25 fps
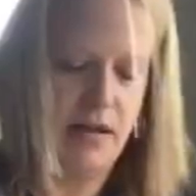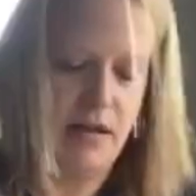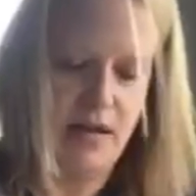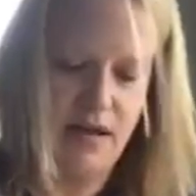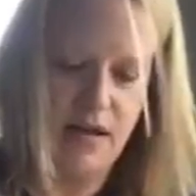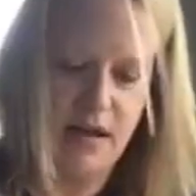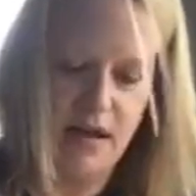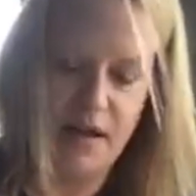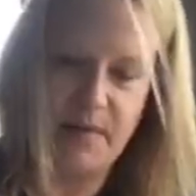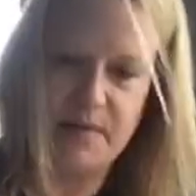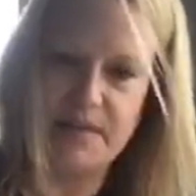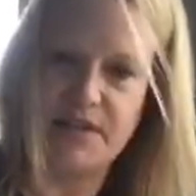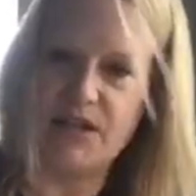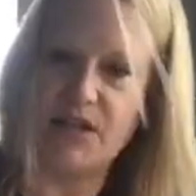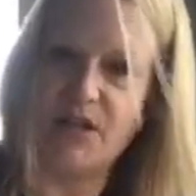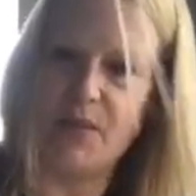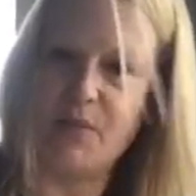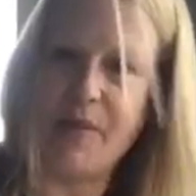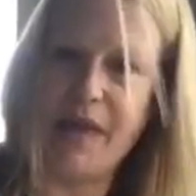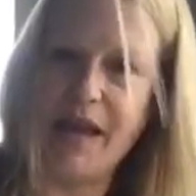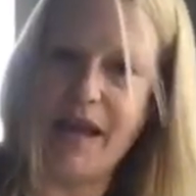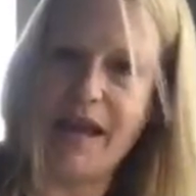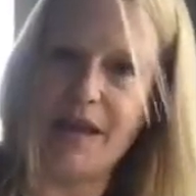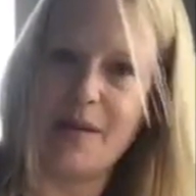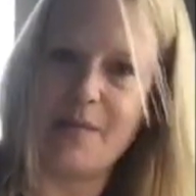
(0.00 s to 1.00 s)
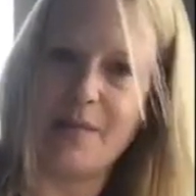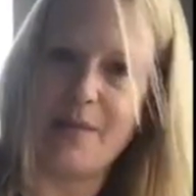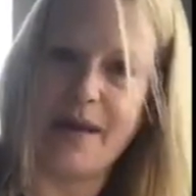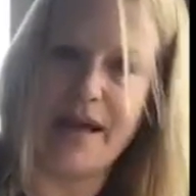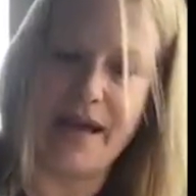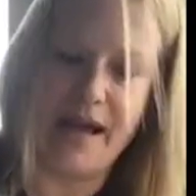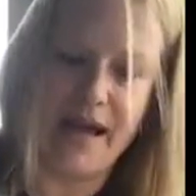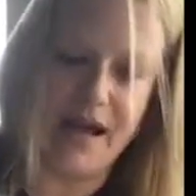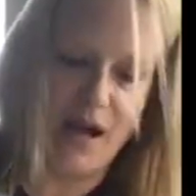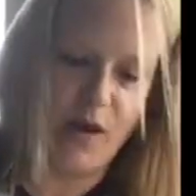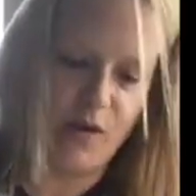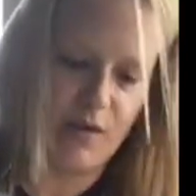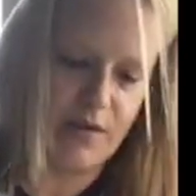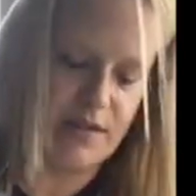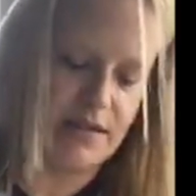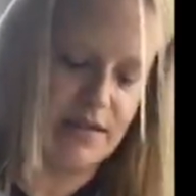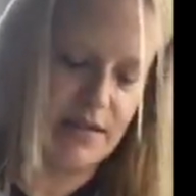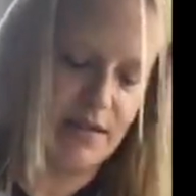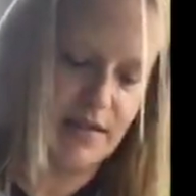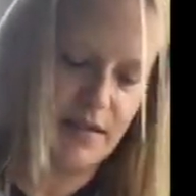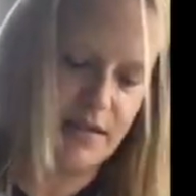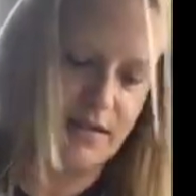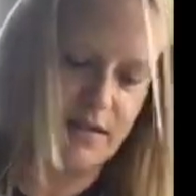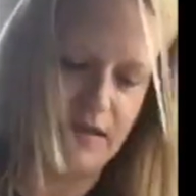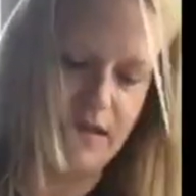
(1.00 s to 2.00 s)
I'm still painting my house.
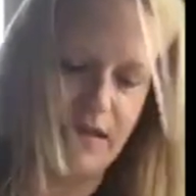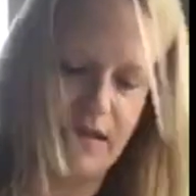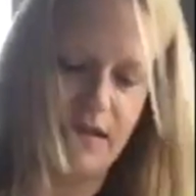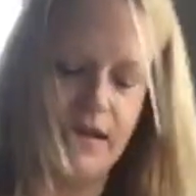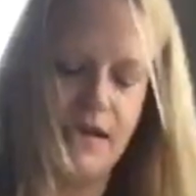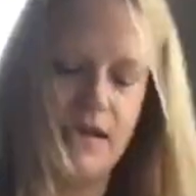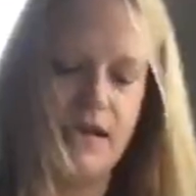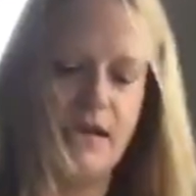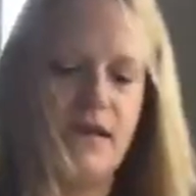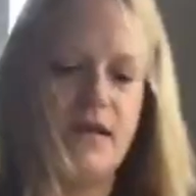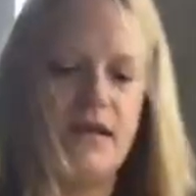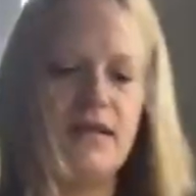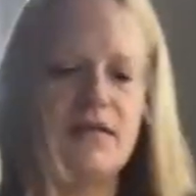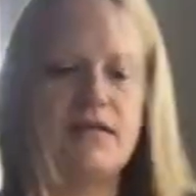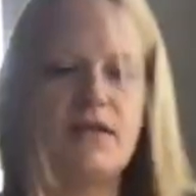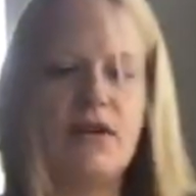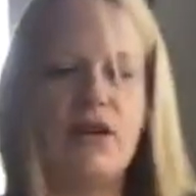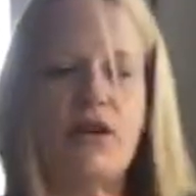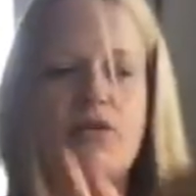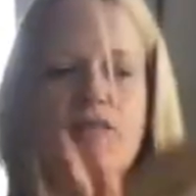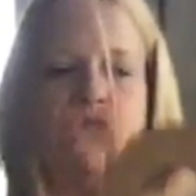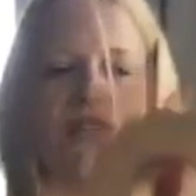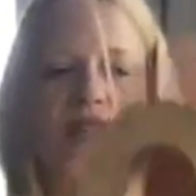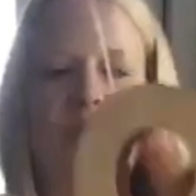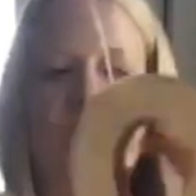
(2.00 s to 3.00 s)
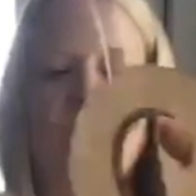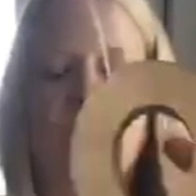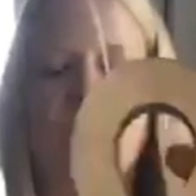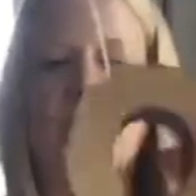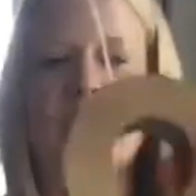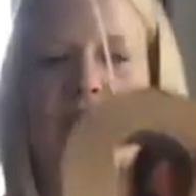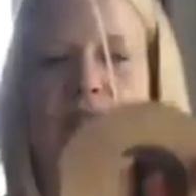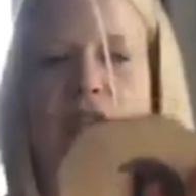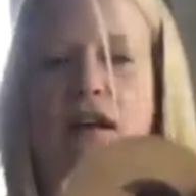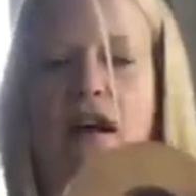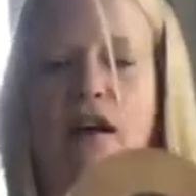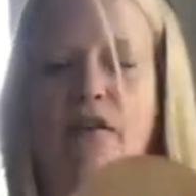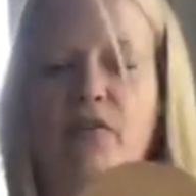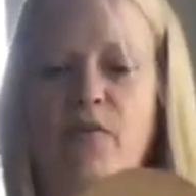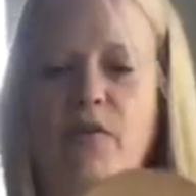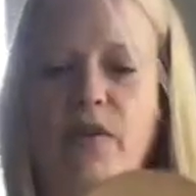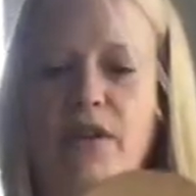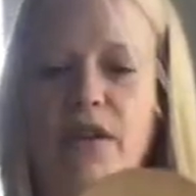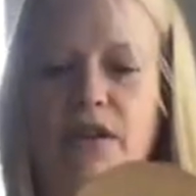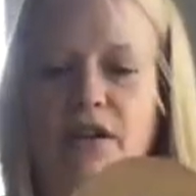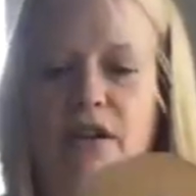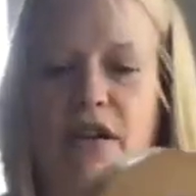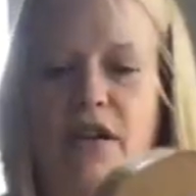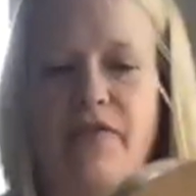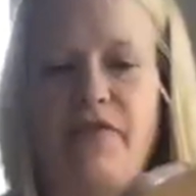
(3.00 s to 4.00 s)
So just rinse it off
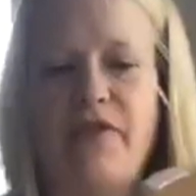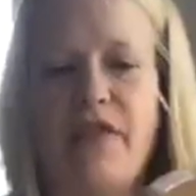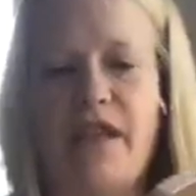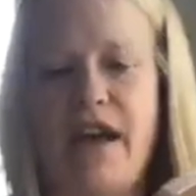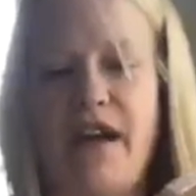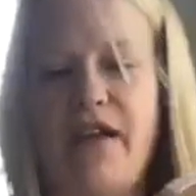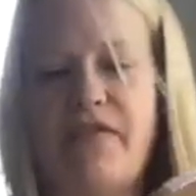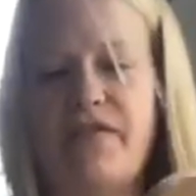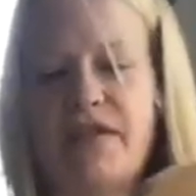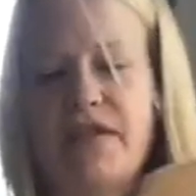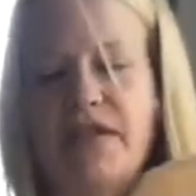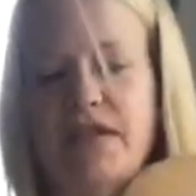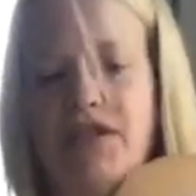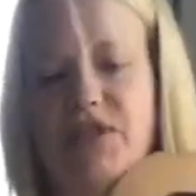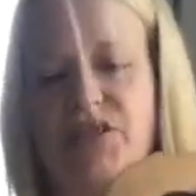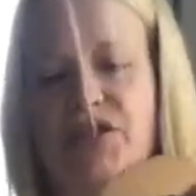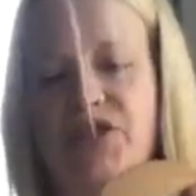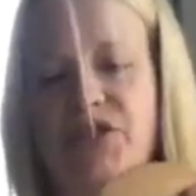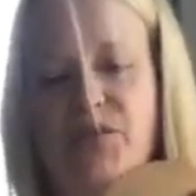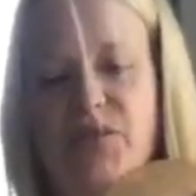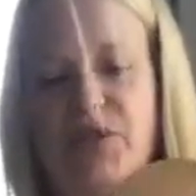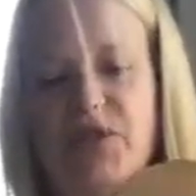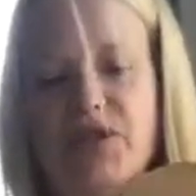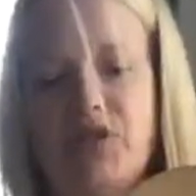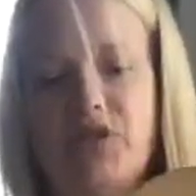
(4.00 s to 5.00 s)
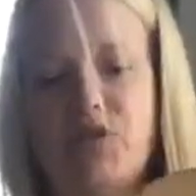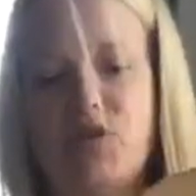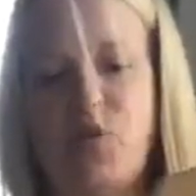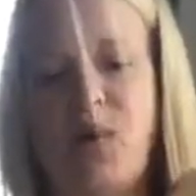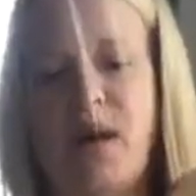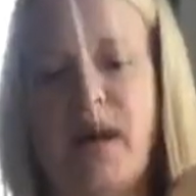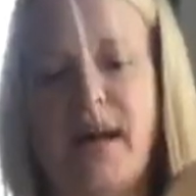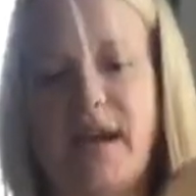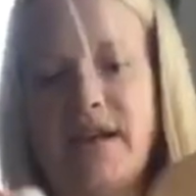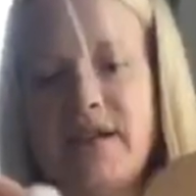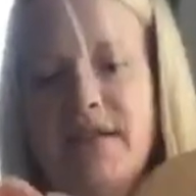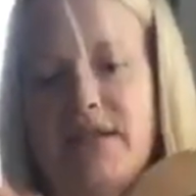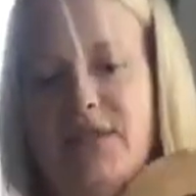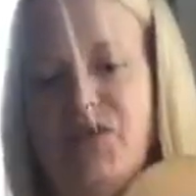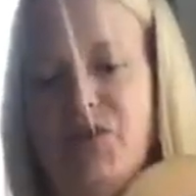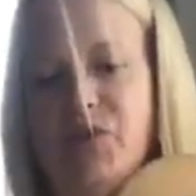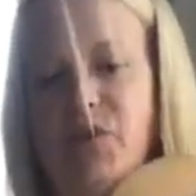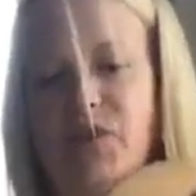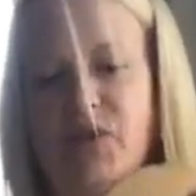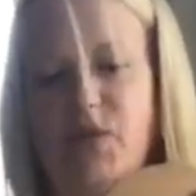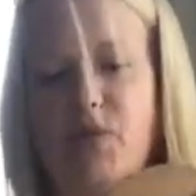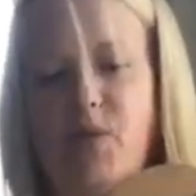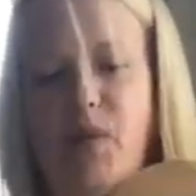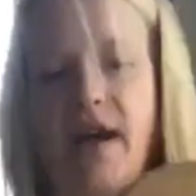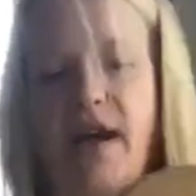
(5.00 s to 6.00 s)
really good. If you have to do it twice,
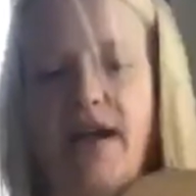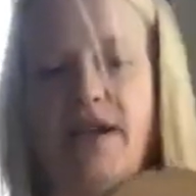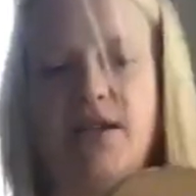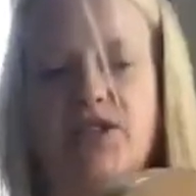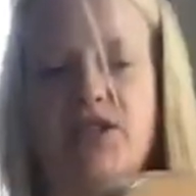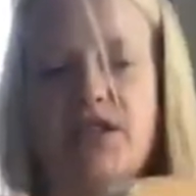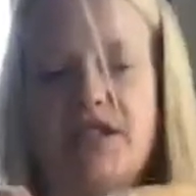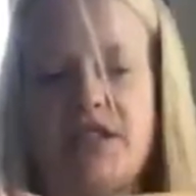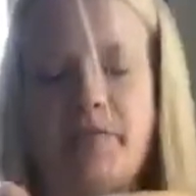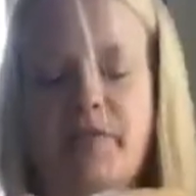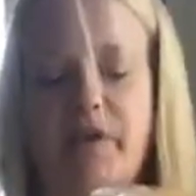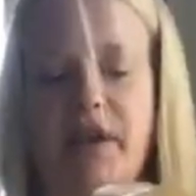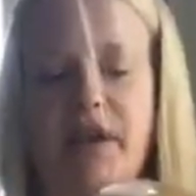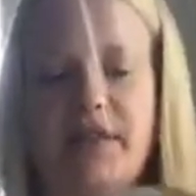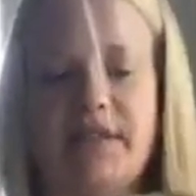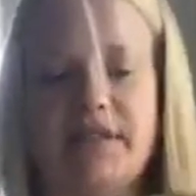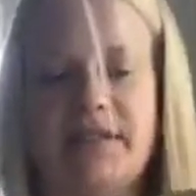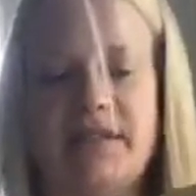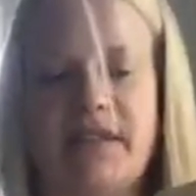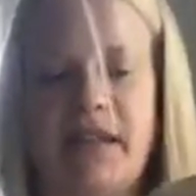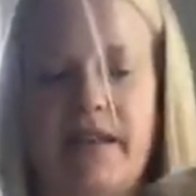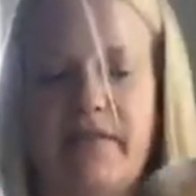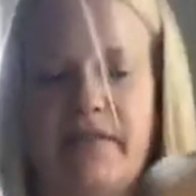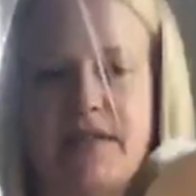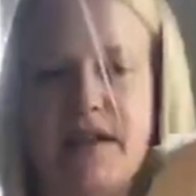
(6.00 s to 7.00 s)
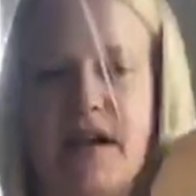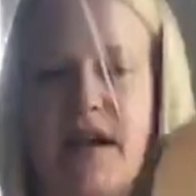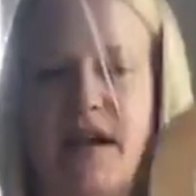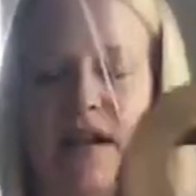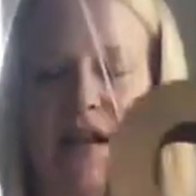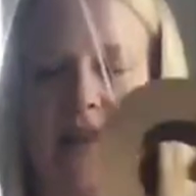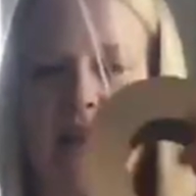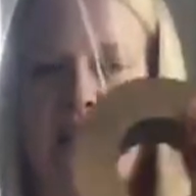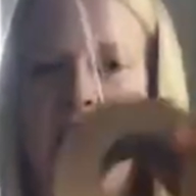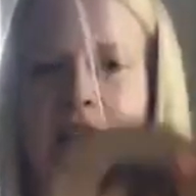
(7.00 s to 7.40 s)
just to be on the safe side.